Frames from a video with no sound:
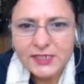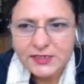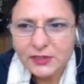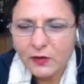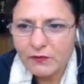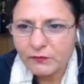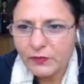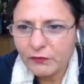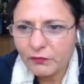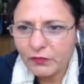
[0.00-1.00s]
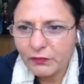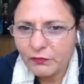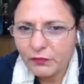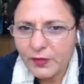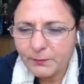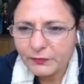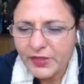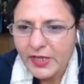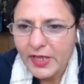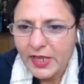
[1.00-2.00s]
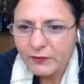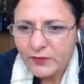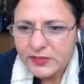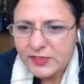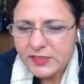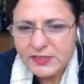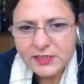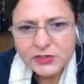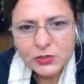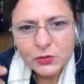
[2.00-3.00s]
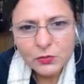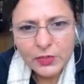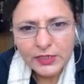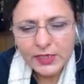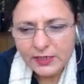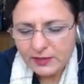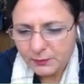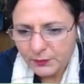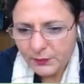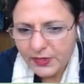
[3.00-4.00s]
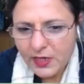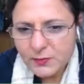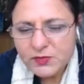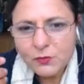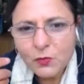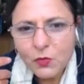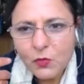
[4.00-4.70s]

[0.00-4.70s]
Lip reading: If it's listened to, it becomes more